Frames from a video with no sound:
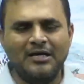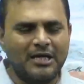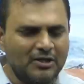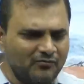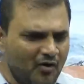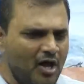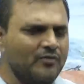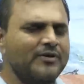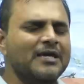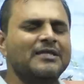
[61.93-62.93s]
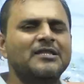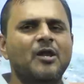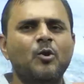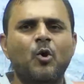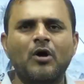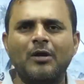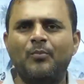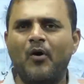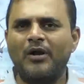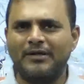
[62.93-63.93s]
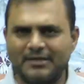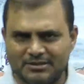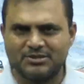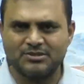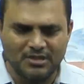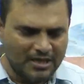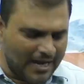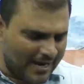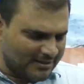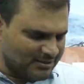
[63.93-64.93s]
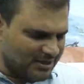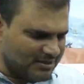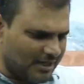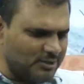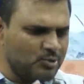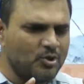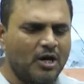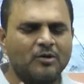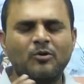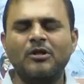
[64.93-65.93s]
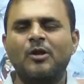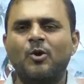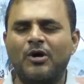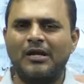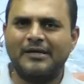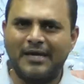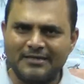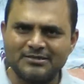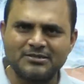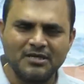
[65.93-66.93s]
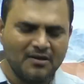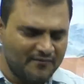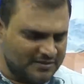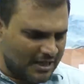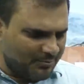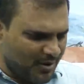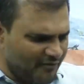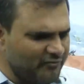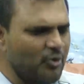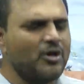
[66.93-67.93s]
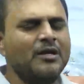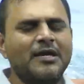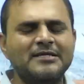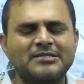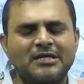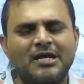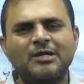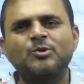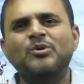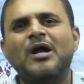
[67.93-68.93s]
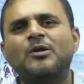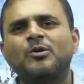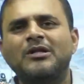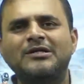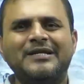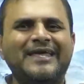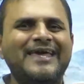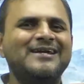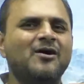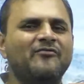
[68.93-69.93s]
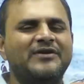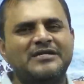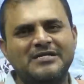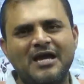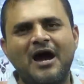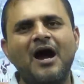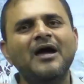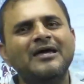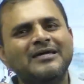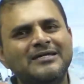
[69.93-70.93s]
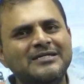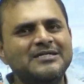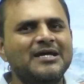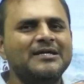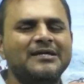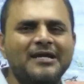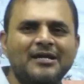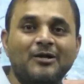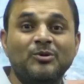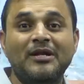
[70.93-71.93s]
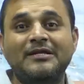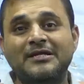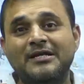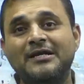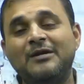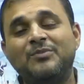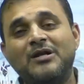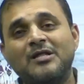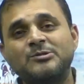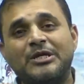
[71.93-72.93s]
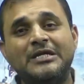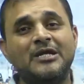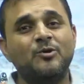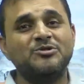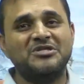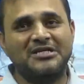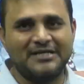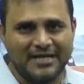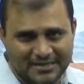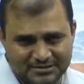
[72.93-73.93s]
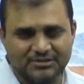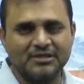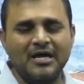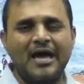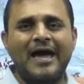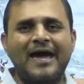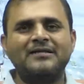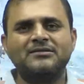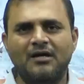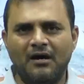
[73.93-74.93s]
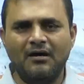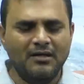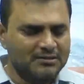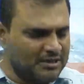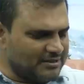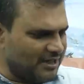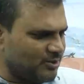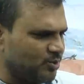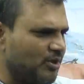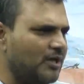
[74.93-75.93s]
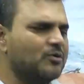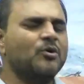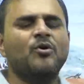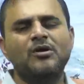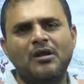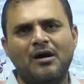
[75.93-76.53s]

involving in the local politics, and they try to control the local kings. With the help of local kings, they try to control the trade of India, Indian trade, not only Indian trade but also Indian Ocean trade, and they try to control